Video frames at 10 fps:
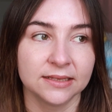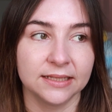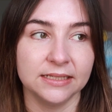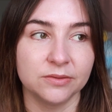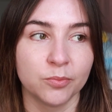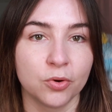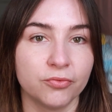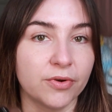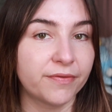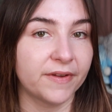like more
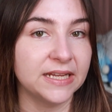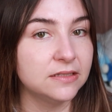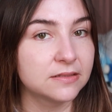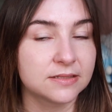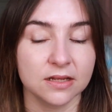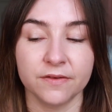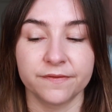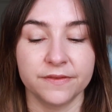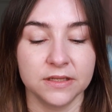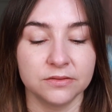refined
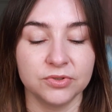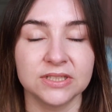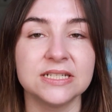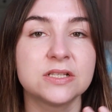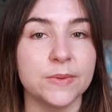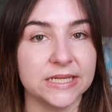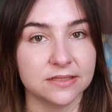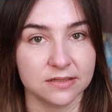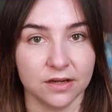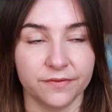stuff than really sweet
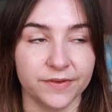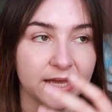stuff.